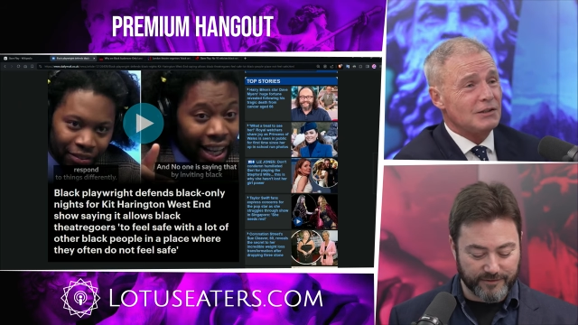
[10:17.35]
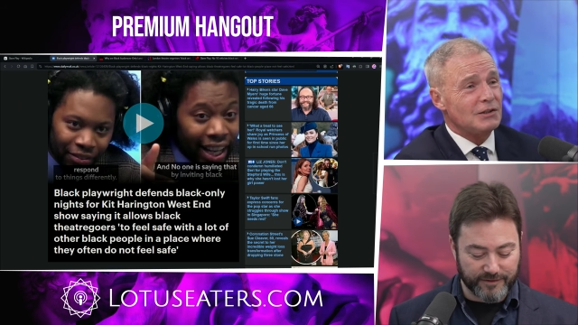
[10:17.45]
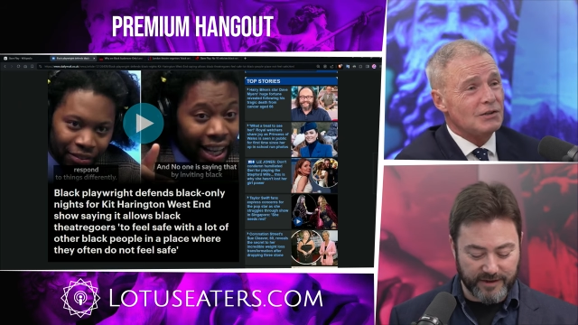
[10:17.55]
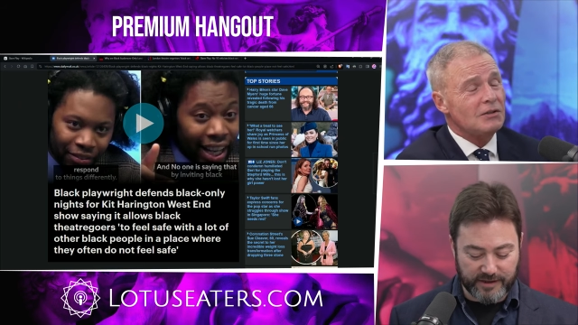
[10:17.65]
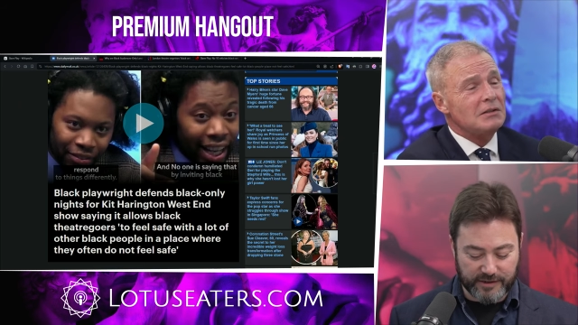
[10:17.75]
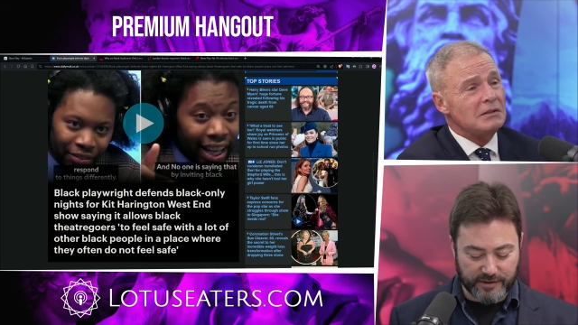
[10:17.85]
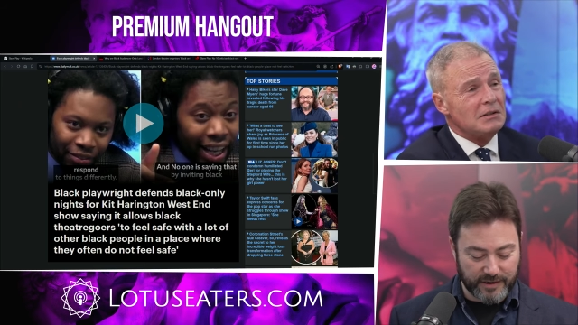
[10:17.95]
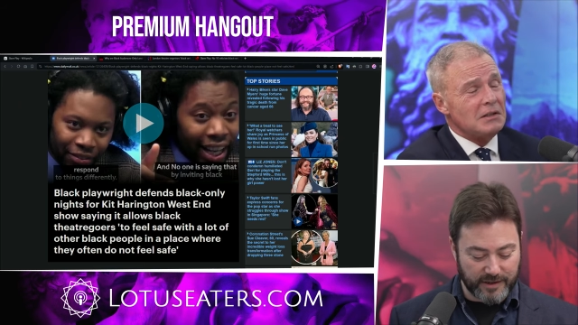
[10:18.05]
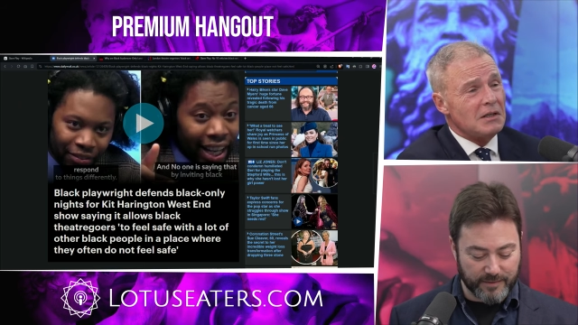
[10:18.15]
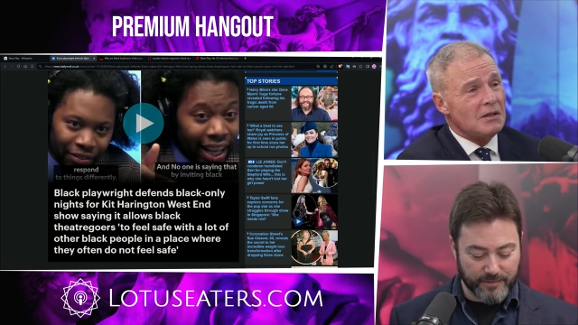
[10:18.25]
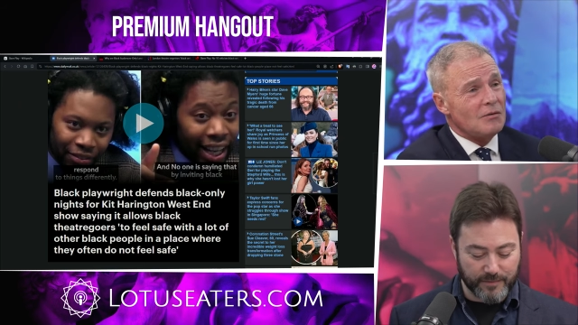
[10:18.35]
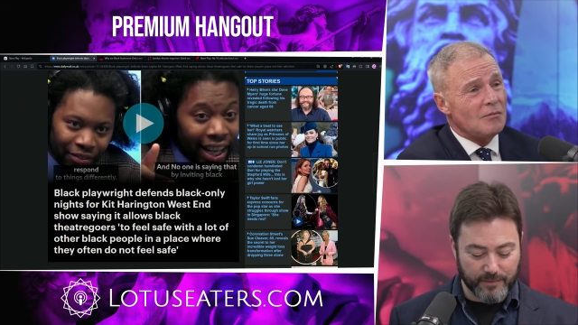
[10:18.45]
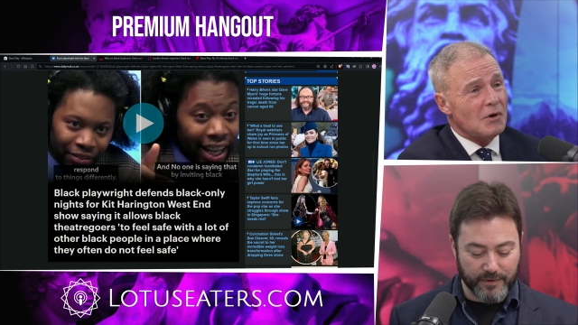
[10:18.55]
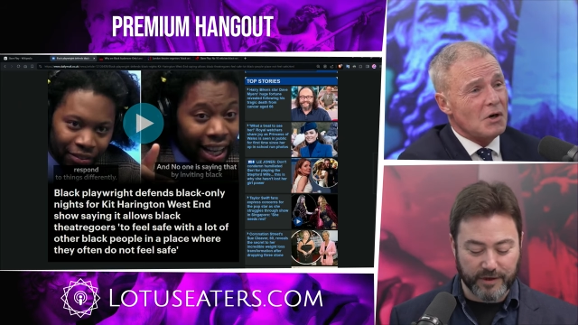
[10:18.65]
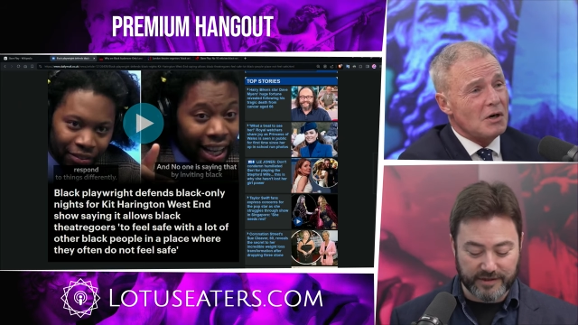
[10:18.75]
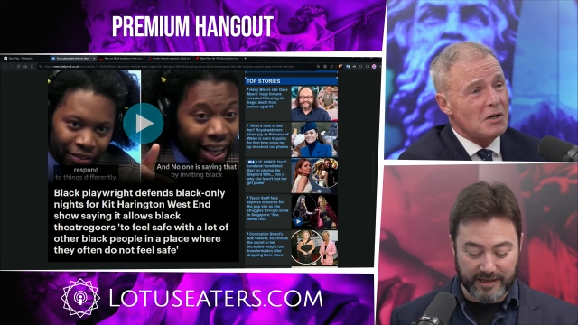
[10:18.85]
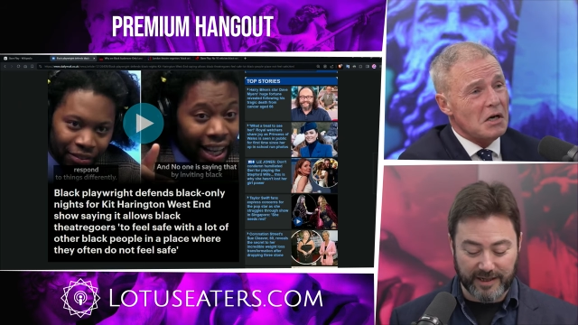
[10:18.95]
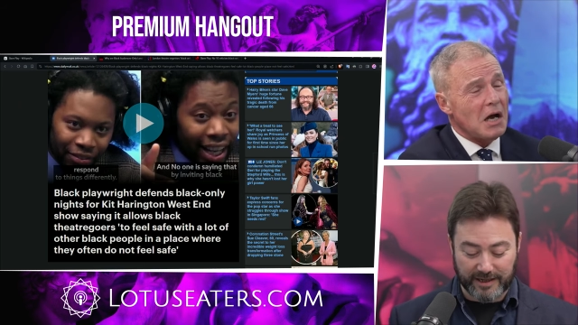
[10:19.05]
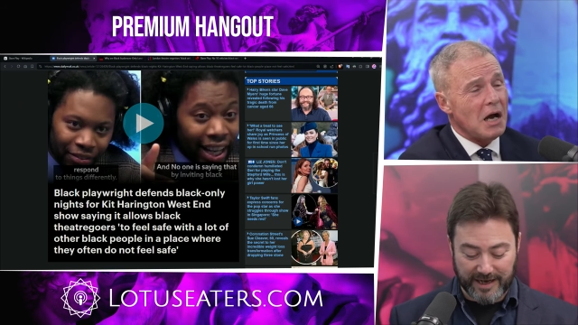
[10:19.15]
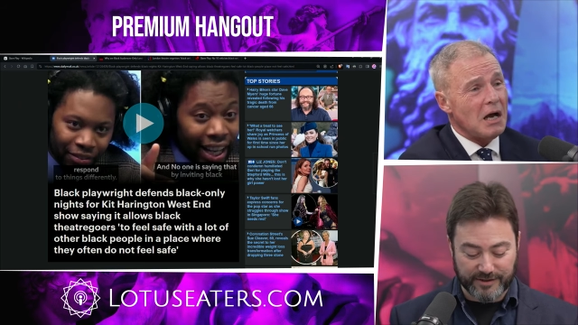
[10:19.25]
Speaker 1: for this um, because,
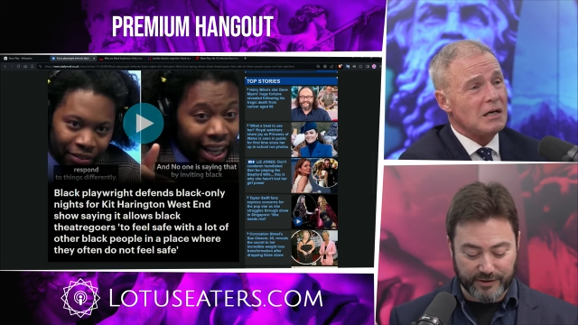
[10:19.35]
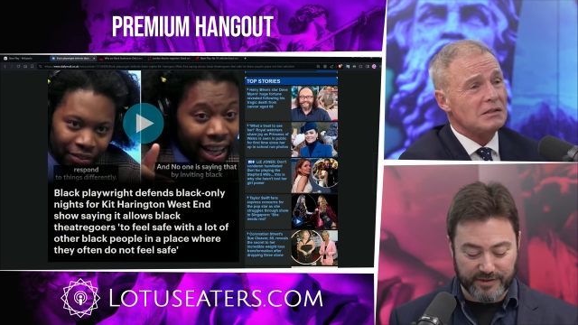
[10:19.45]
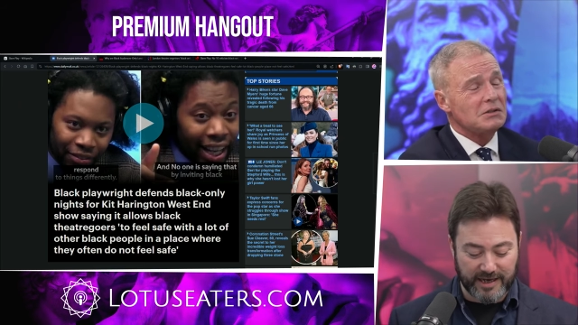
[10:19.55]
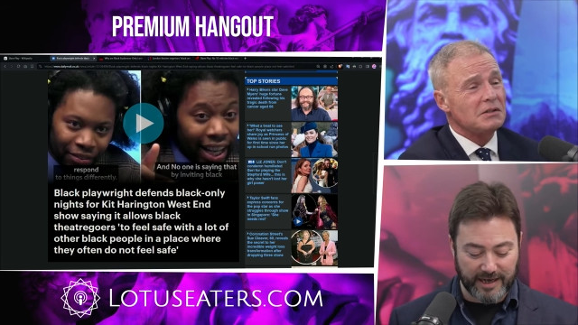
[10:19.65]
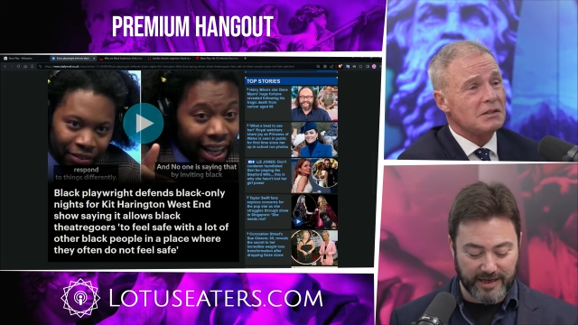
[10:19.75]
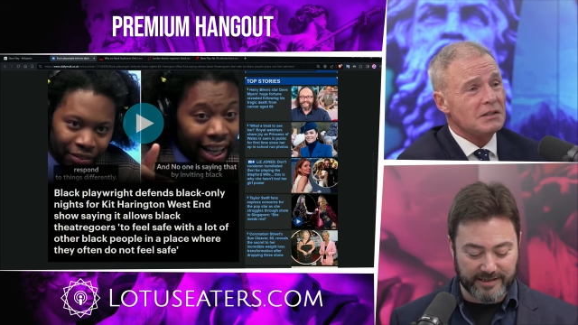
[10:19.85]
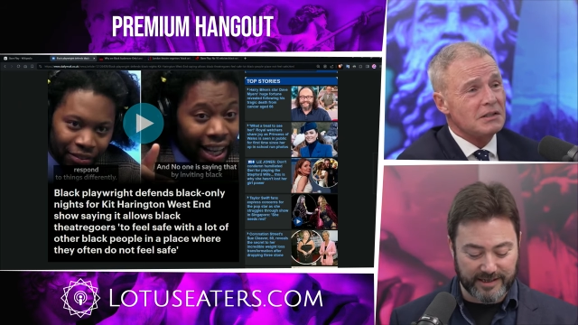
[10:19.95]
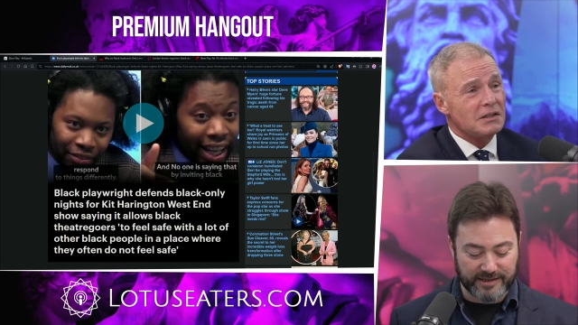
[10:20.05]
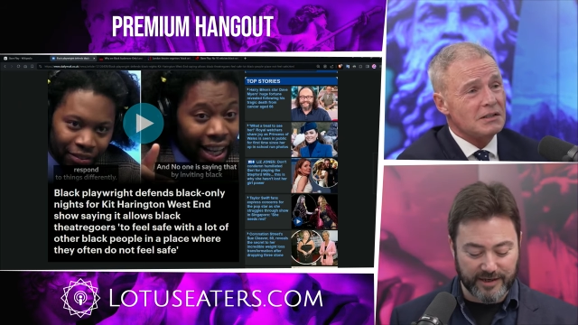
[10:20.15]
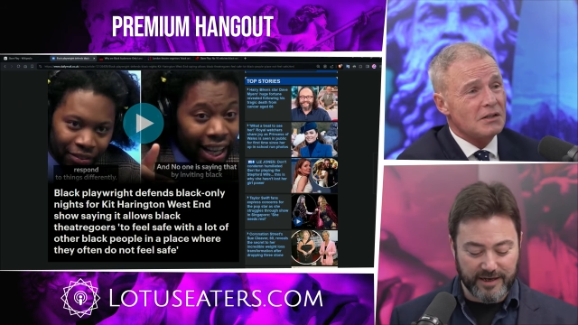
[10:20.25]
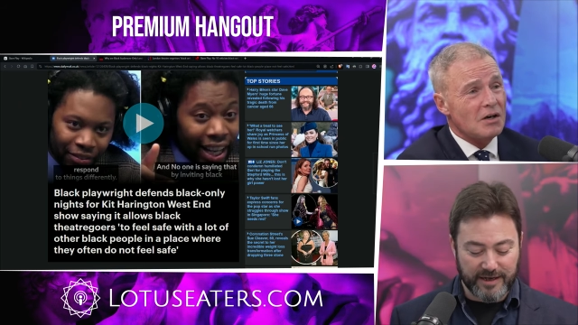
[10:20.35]
oh, as you say, he says